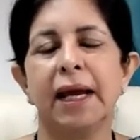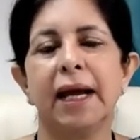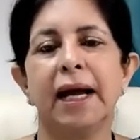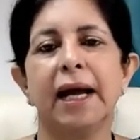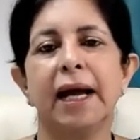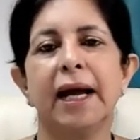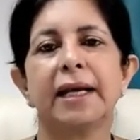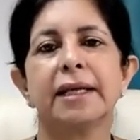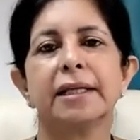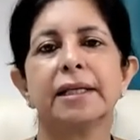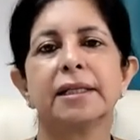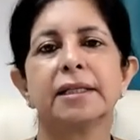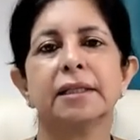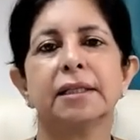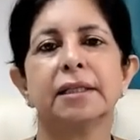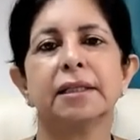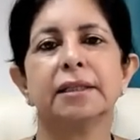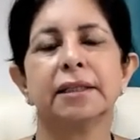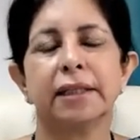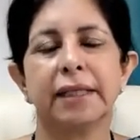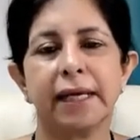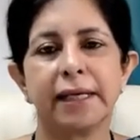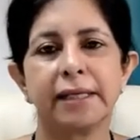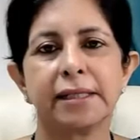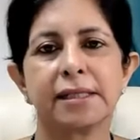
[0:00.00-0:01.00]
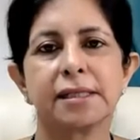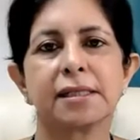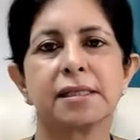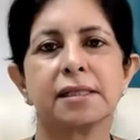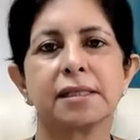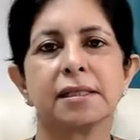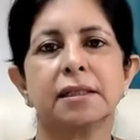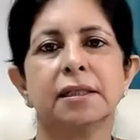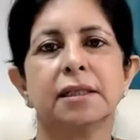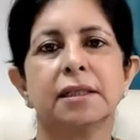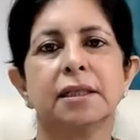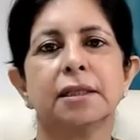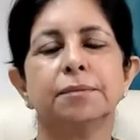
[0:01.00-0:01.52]
And in the next
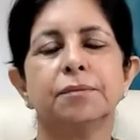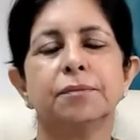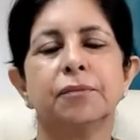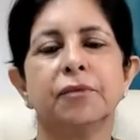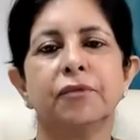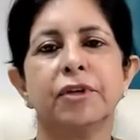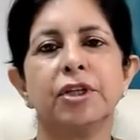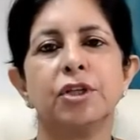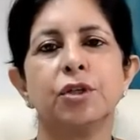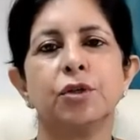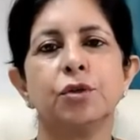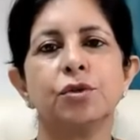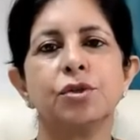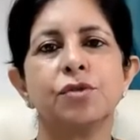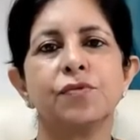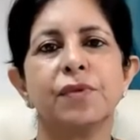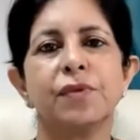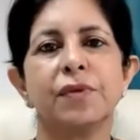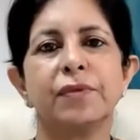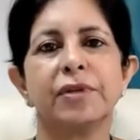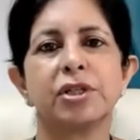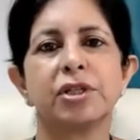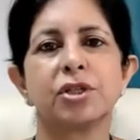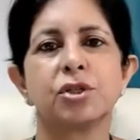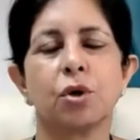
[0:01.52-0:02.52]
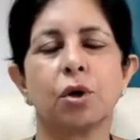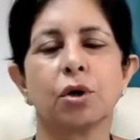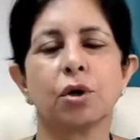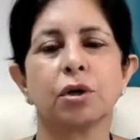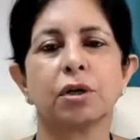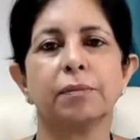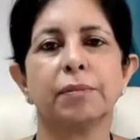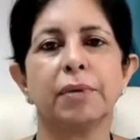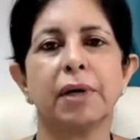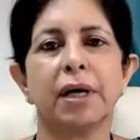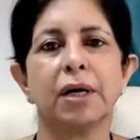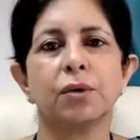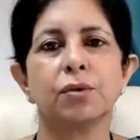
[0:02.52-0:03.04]
videos, we will talk
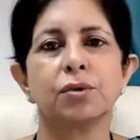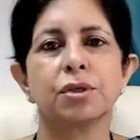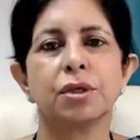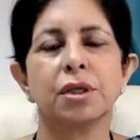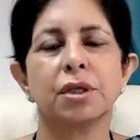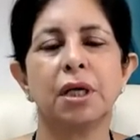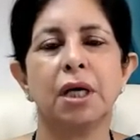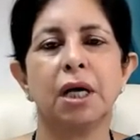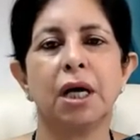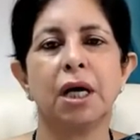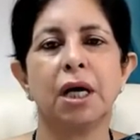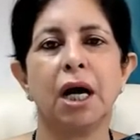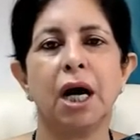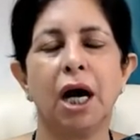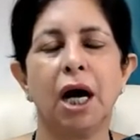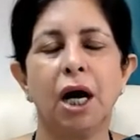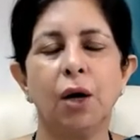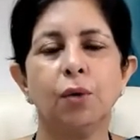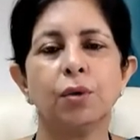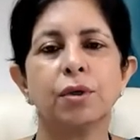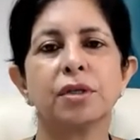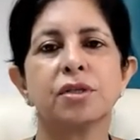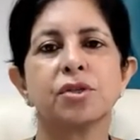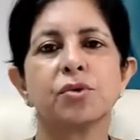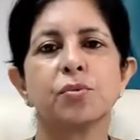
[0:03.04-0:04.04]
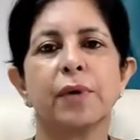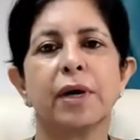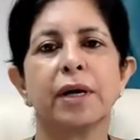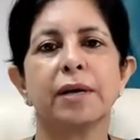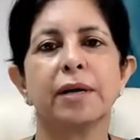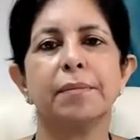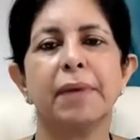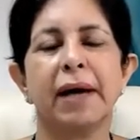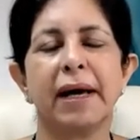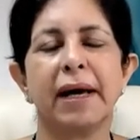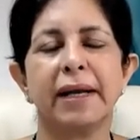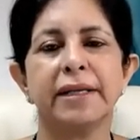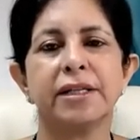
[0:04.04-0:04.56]
about how does
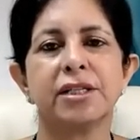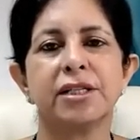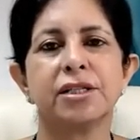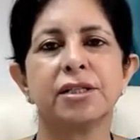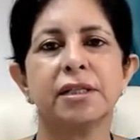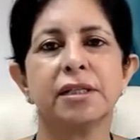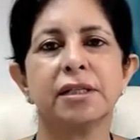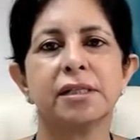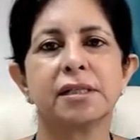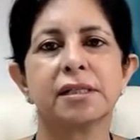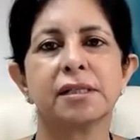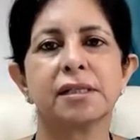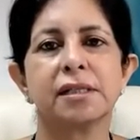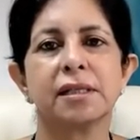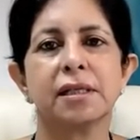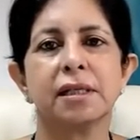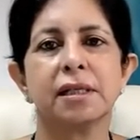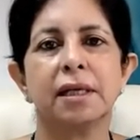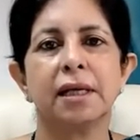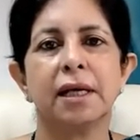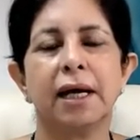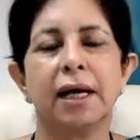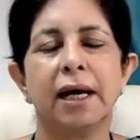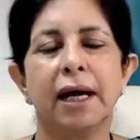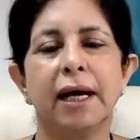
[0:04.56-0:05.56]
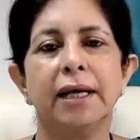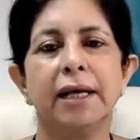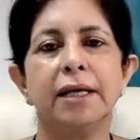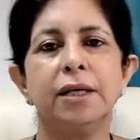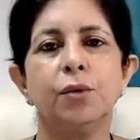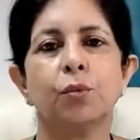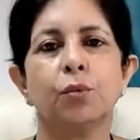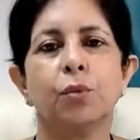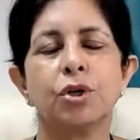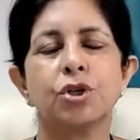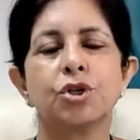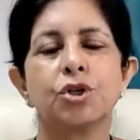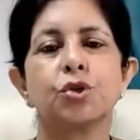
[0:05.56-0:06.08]
one manage this and
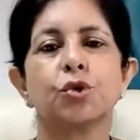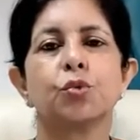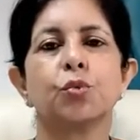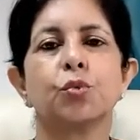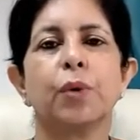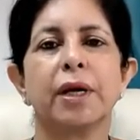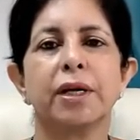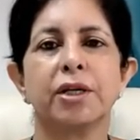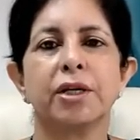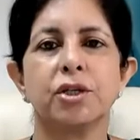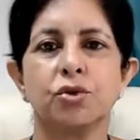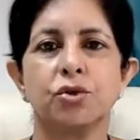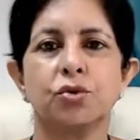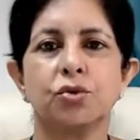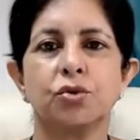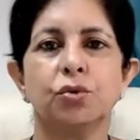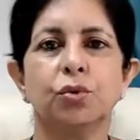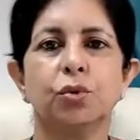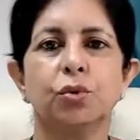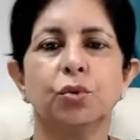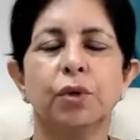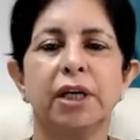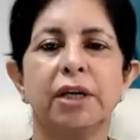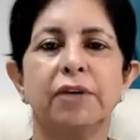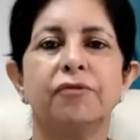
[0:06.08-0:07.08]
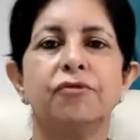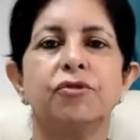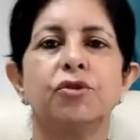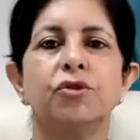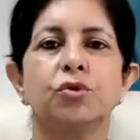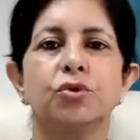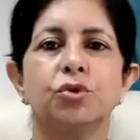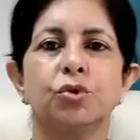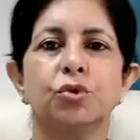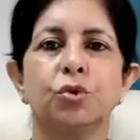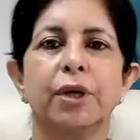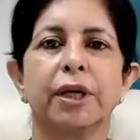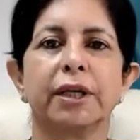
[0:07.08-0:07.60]
what should one do if you
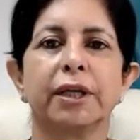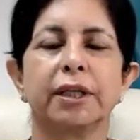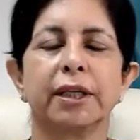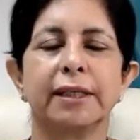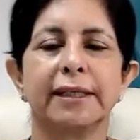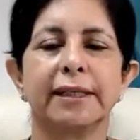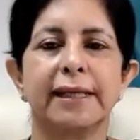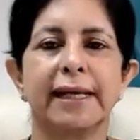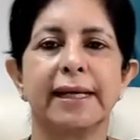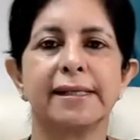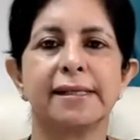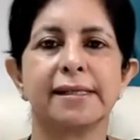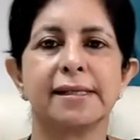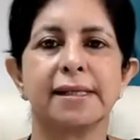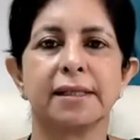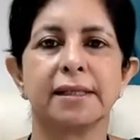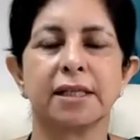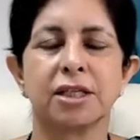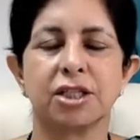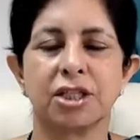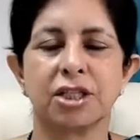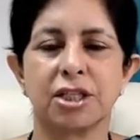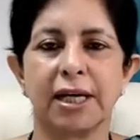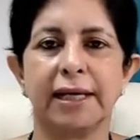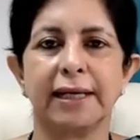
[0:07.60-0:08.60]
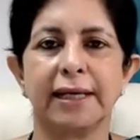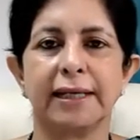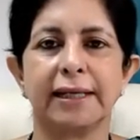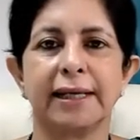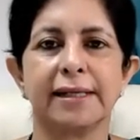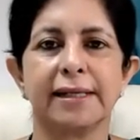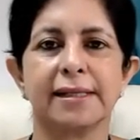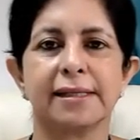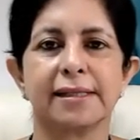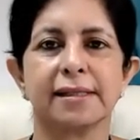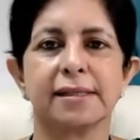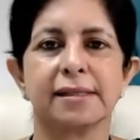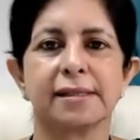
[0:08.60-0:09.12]
do recognize that a child
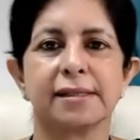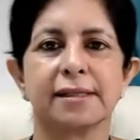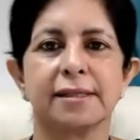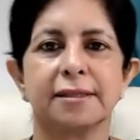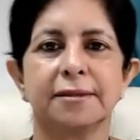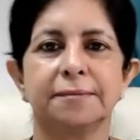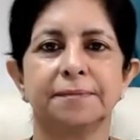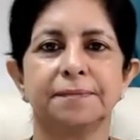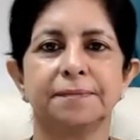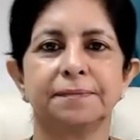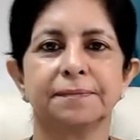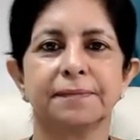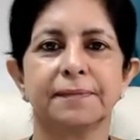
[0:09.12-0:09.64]
has this.